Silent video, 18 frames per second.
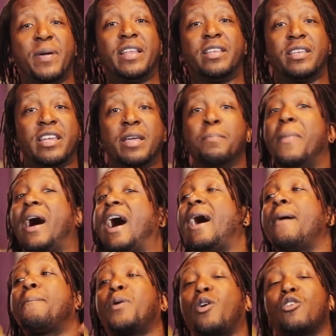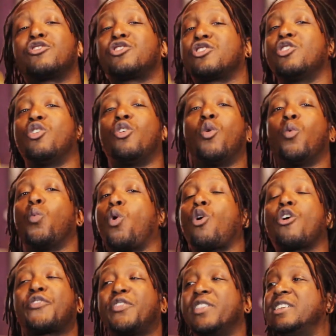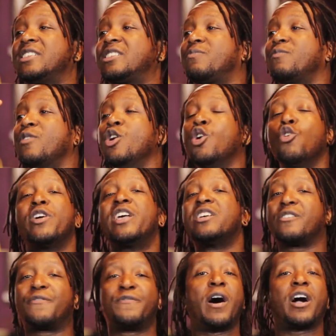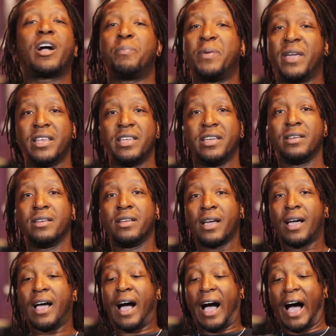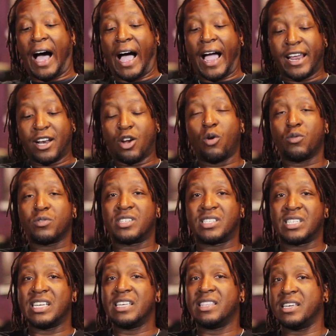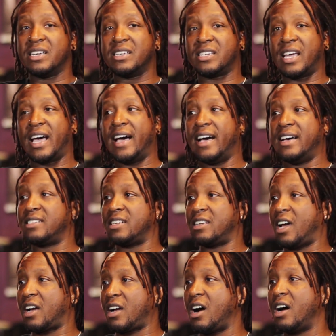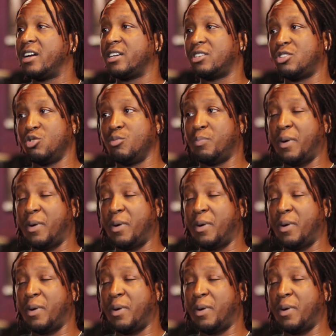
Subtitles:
opinion, in my personal, worthless, who gives a fuck opinion, I don't see this as an iconic Tupac project.